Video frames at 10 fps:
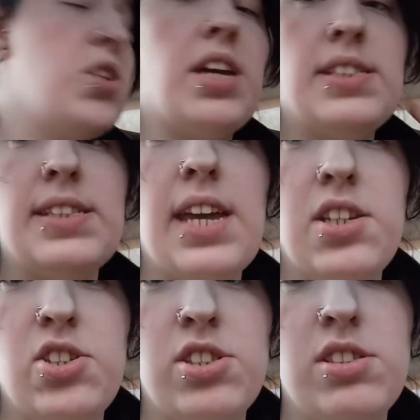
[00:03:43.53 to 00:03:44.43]
J
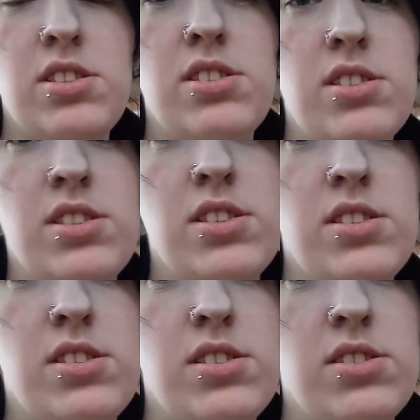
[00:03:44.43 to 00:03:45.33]
Station.
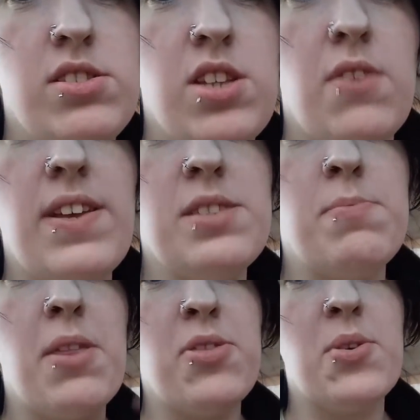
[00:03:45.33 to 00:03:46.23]
So
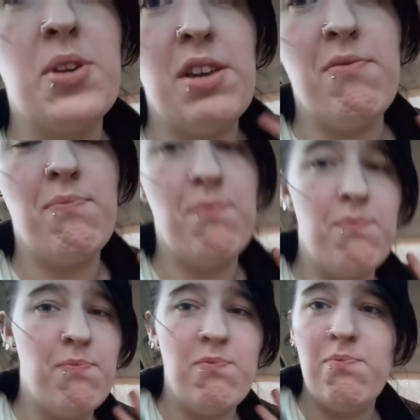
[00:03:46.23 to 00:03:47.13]
that's my three
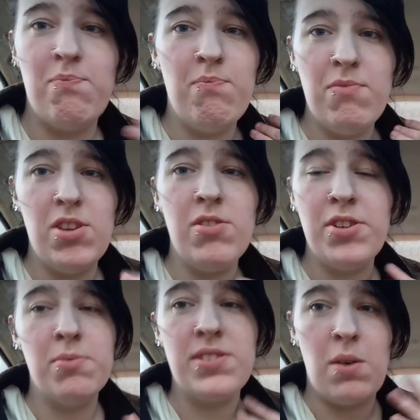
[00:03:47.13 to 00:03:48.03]

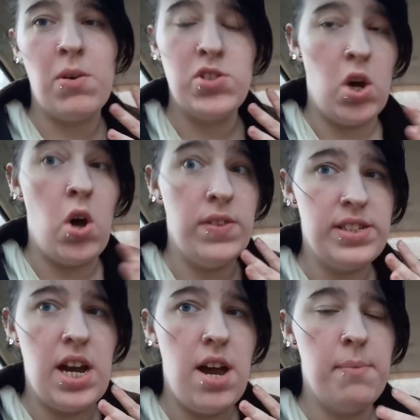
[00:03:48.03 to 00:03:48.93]
YouTubers I watch all the
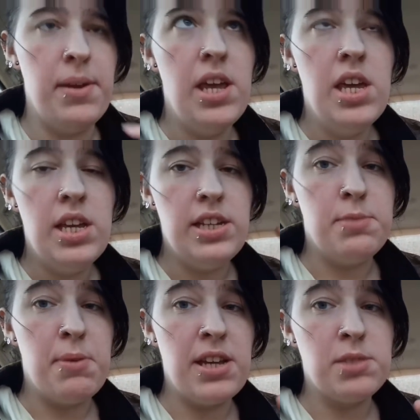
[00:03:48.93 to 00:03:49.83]
time.
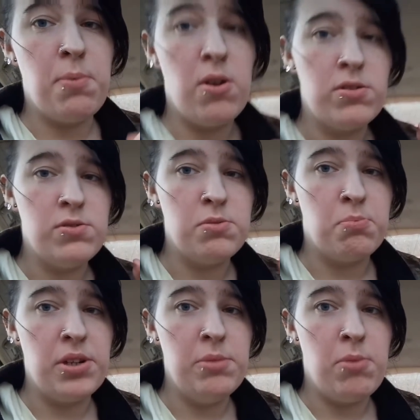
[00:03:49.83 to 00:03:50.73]
It's Pink Sparkles,
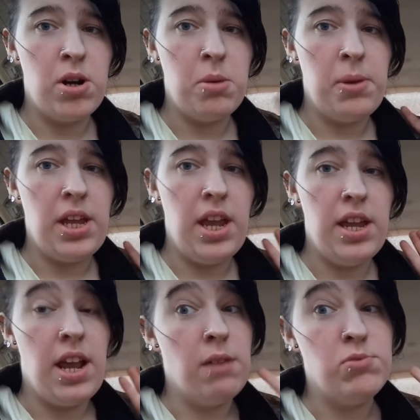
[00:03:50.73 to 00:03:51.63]
Brie and Barbie,
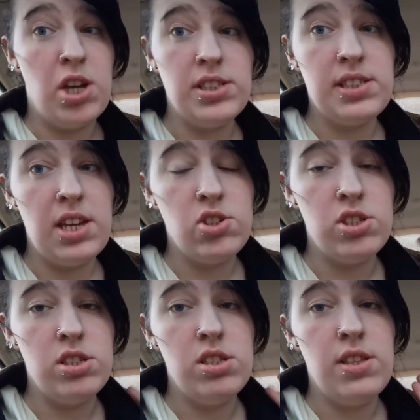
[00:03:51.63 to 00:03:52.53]
and I'm J
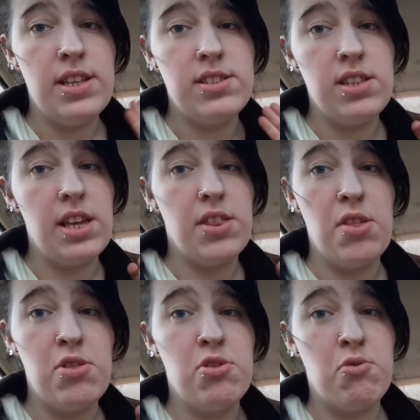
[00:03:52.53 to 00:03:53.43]
Station. That's like
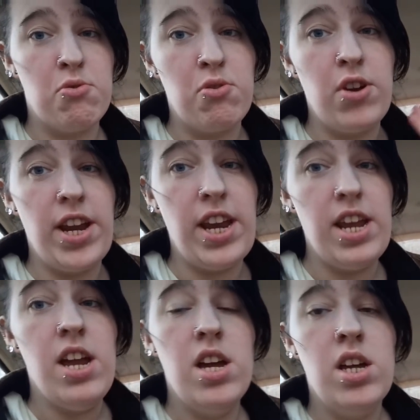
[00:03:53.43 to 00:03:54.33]
the
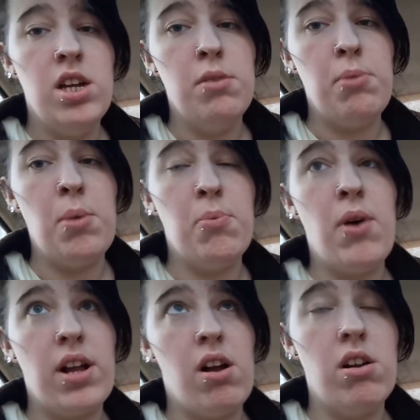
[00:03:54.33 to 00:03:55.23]
three
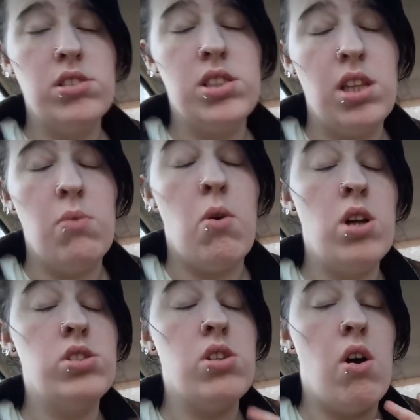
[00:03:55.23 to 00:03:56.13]
people I constantly
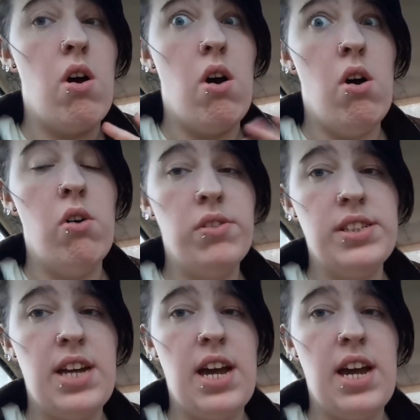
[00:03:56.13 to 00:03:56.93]
watch all the